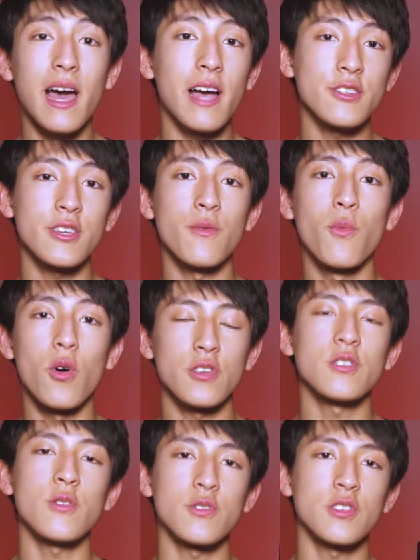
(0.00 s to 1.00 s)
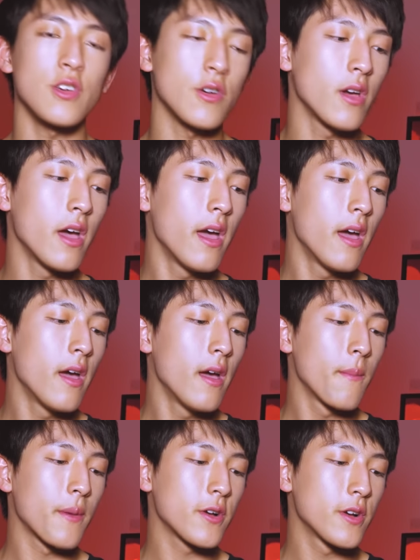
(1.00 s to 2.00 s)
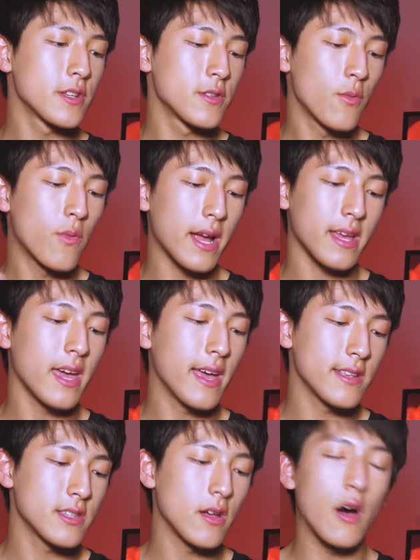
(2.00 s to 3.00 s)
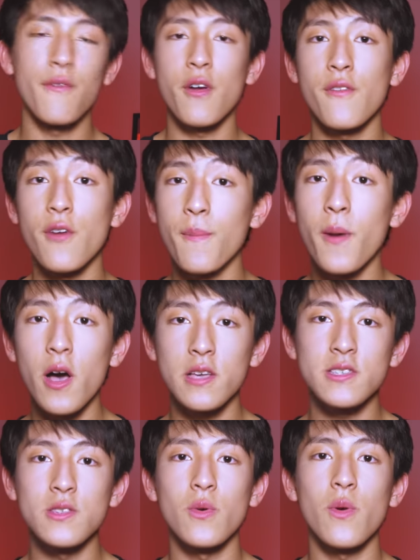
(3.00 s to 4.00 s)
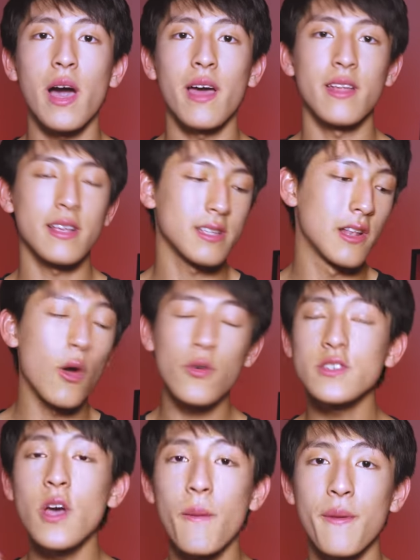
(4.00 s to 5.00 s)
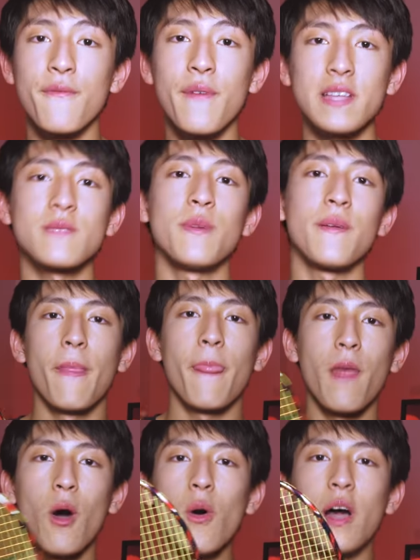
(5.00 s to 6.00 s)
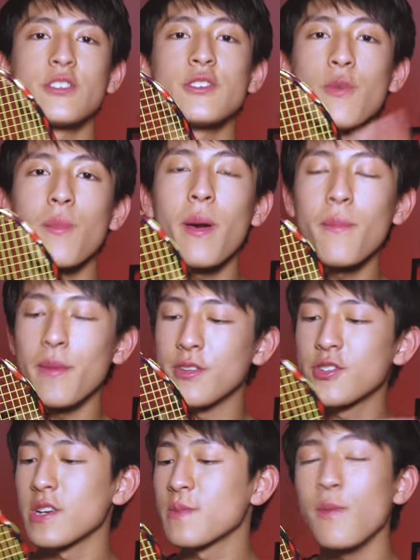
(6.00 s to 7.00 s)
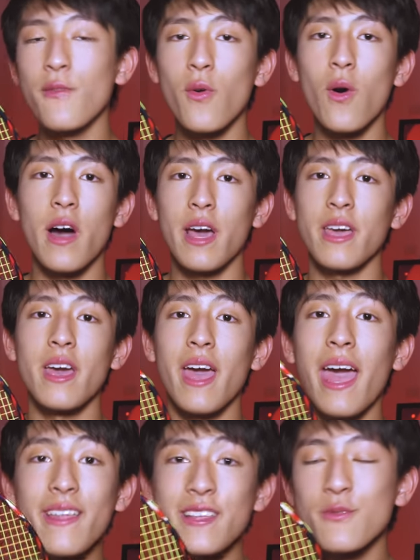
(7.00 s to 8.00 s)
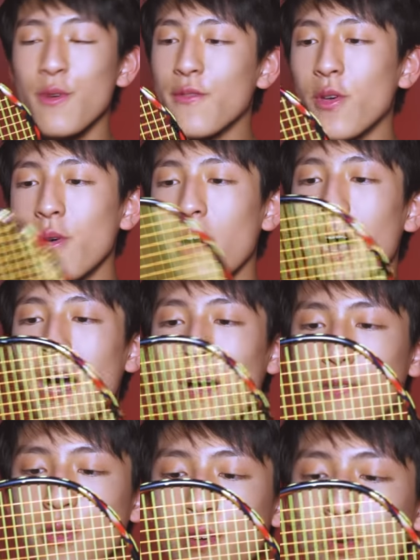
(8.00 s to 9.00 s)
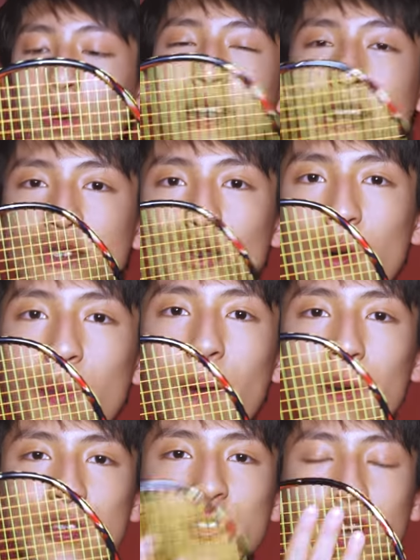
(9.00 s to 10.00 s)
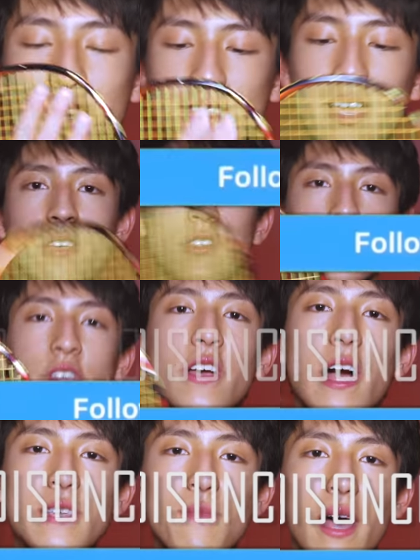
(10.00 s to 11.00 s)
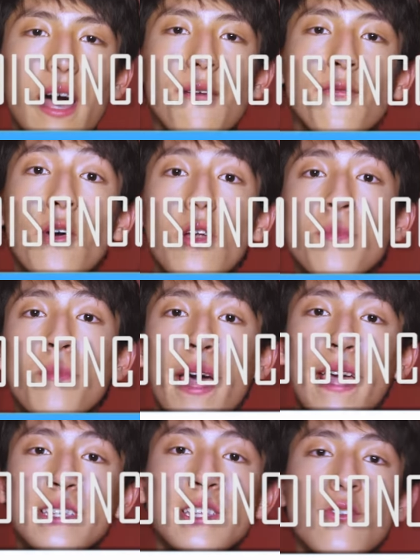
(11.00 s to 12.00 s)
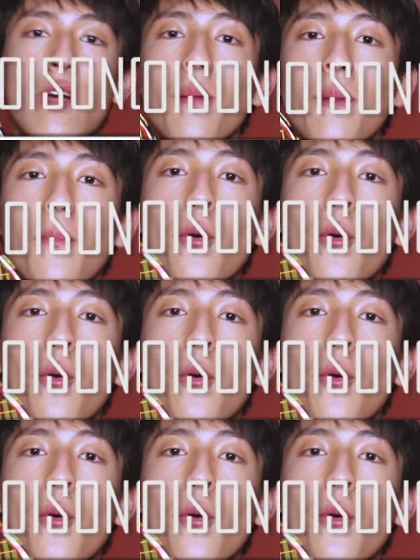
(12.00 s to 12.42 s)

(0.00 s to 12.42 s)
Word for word: actually what suits you because rackets are very, very personal and it's a long term investment. Oh, I just remembered, just before I end this review, I have to quickly talk about my strings. So you guys might have followed my Instagram at